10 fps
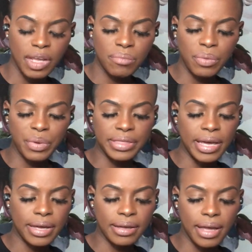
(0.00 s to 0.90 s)
But with
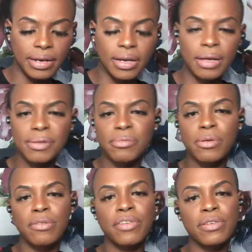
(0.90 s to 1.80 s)
that 8 of Cups from the
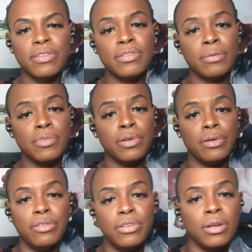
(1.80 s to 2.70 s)
reverse, is something you know
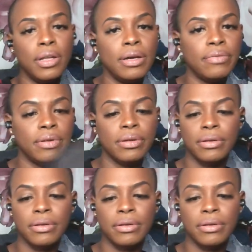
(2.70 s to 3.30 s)
you should have left.